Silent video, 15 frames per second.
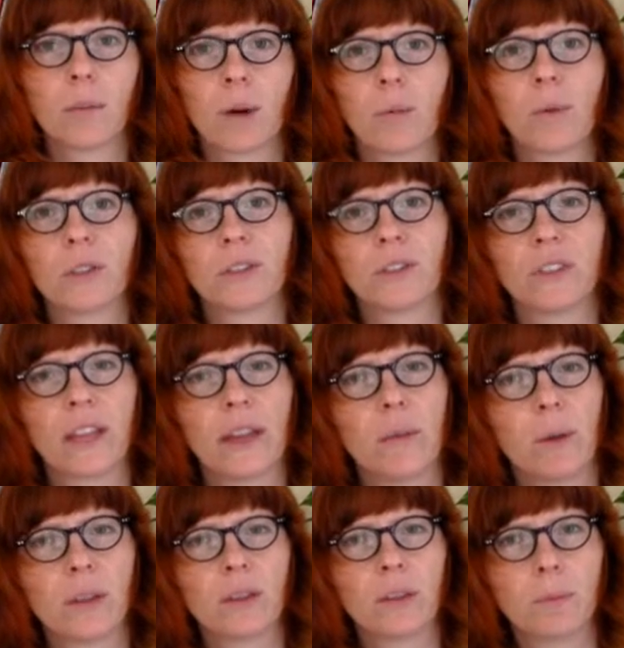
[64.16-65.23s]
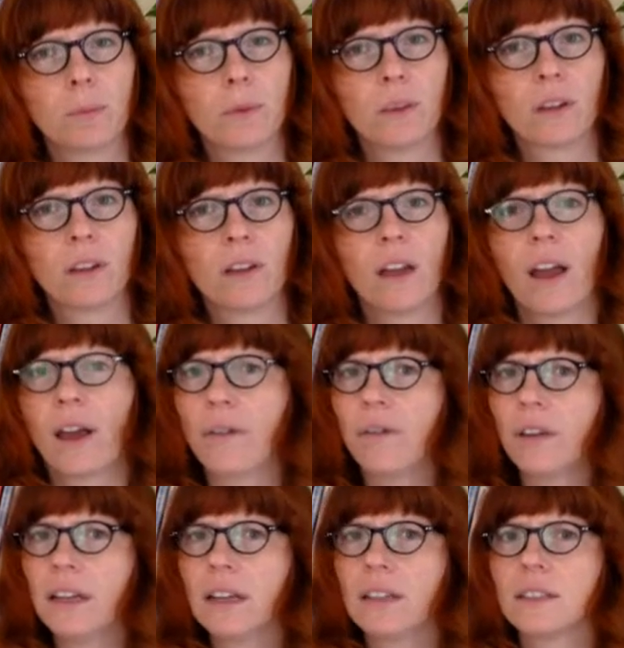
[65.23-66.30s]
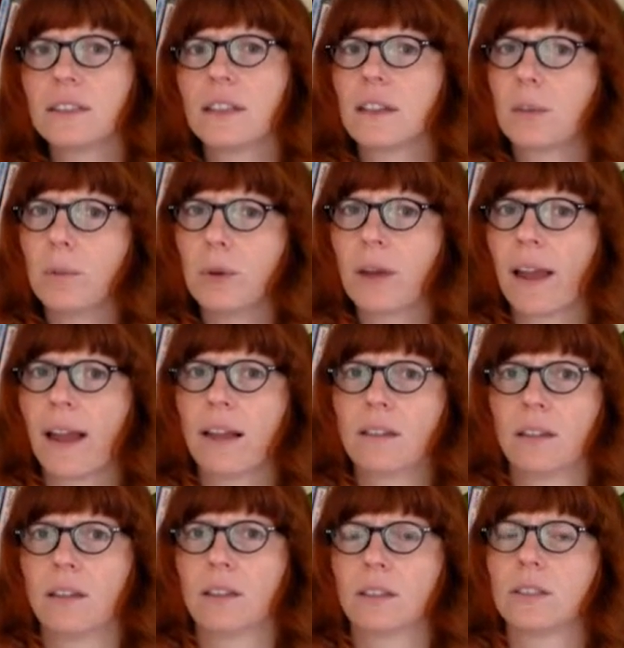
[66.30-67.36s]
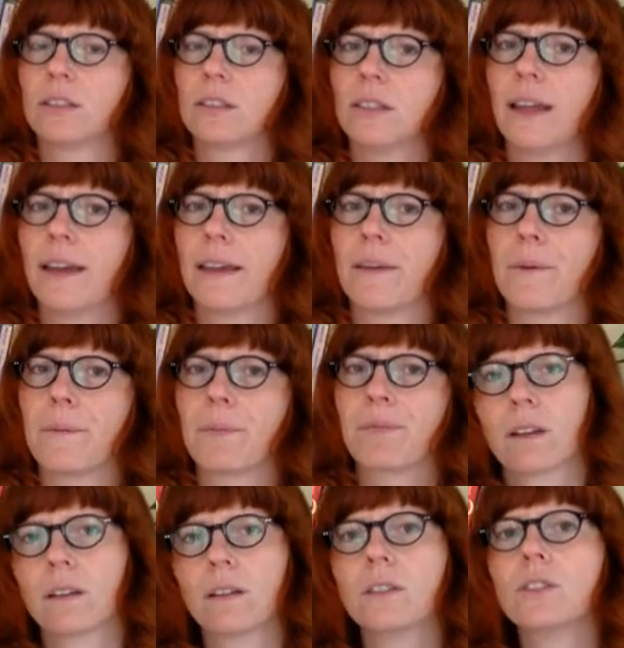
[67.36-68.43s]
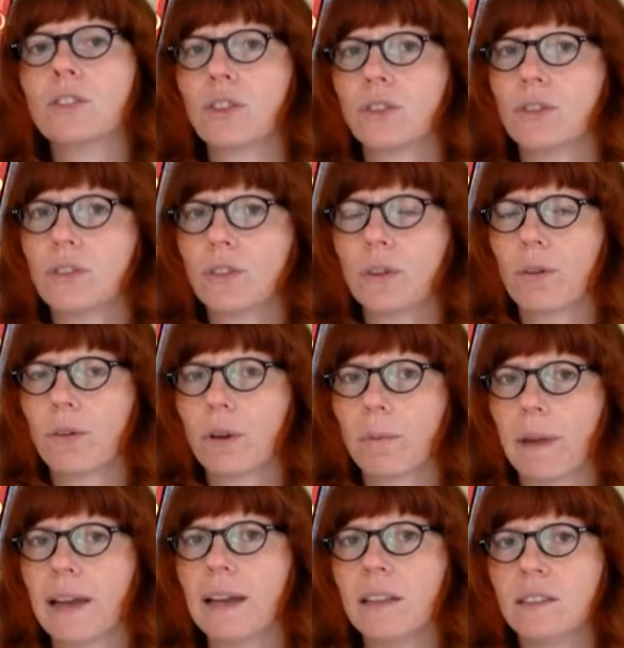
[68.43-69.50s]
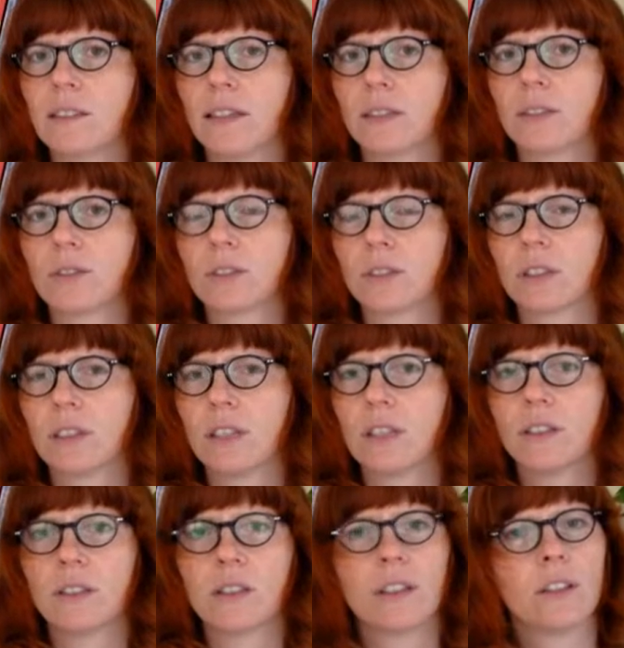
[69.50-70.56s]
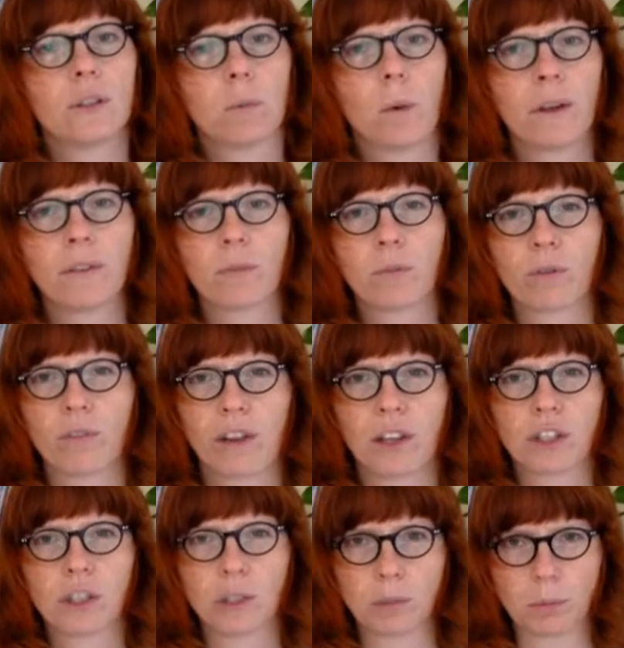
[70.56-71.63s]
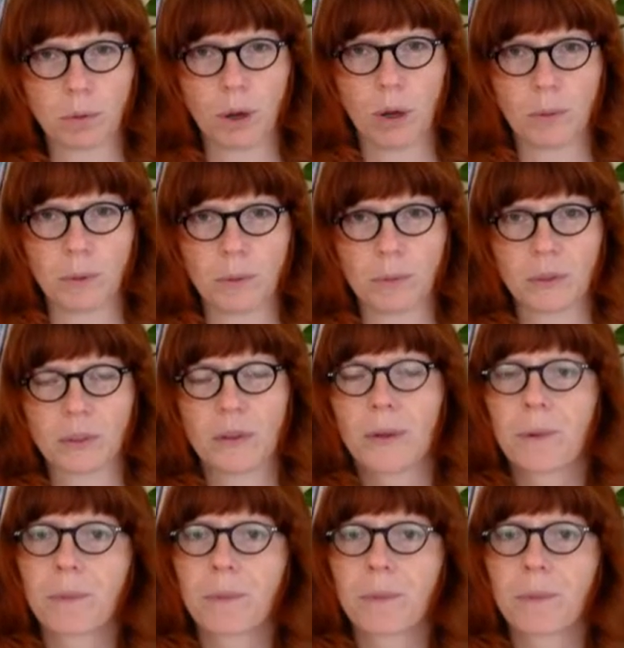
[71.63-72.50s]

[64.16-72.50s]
about what to say about this book, I realized that the book has a lot to say. John's story mainly centers on his and his wife's professional problems.